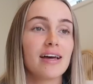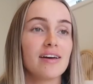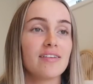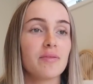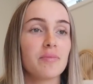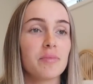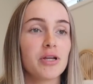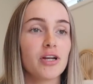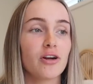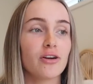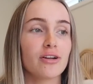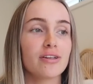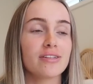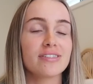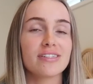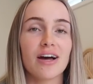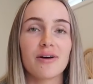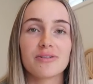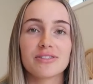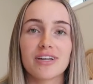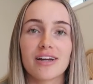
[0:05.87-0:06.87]
If I'm being
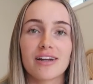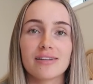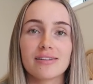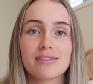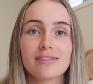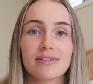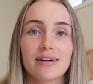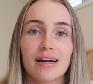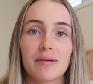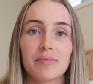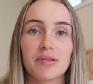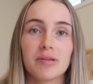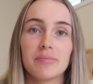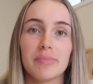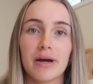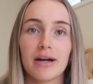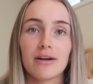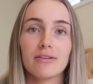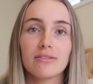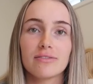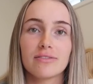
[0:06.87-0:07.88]
honest, I was kind of scraping the
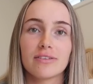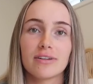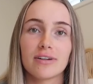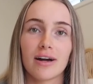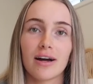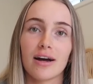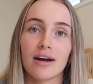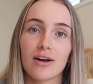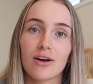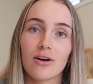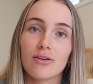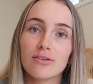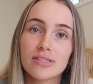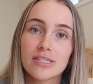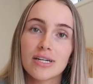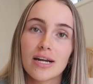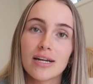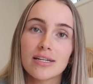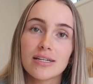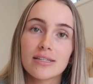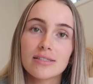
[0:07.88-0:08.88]
barrel for our
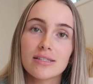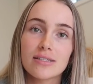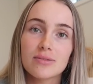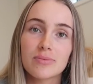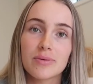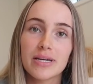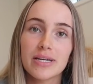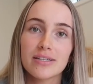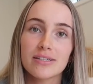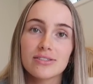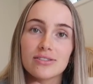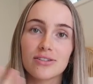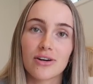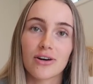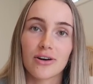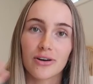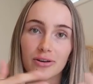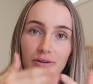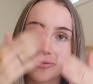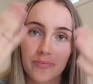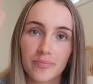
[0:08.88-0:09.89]
content ideas this week,
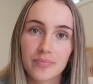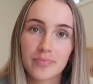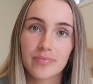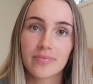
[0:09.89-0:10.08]
so